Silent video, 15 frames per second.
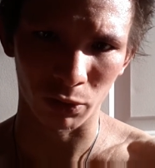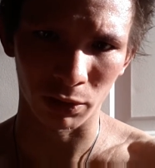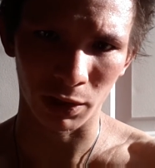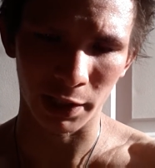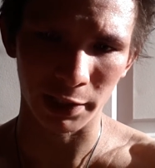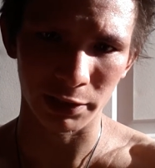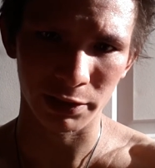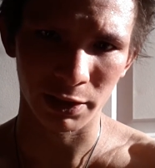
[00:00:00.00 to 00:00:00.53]

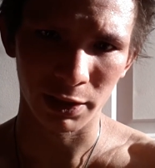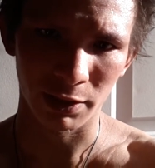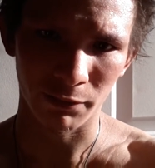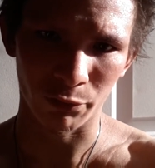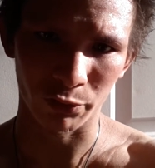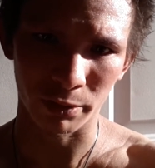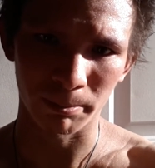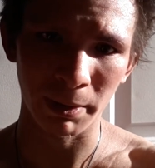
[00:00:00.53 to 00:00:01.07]
light
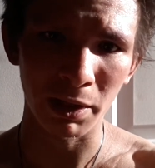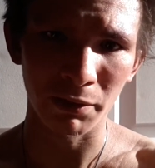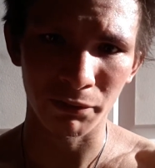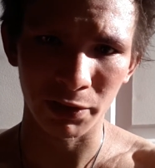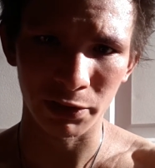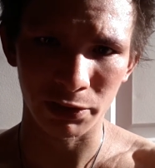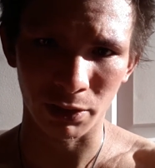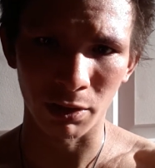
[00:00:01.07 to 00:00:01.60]
for the
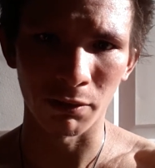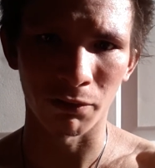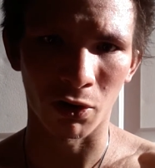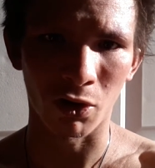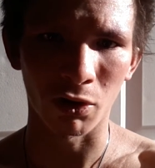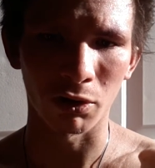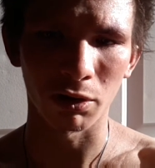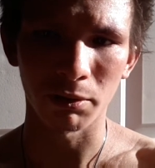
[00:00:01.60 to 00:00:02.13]
benefit of
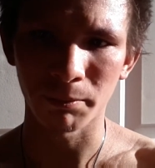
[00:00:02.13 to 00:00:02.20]
all.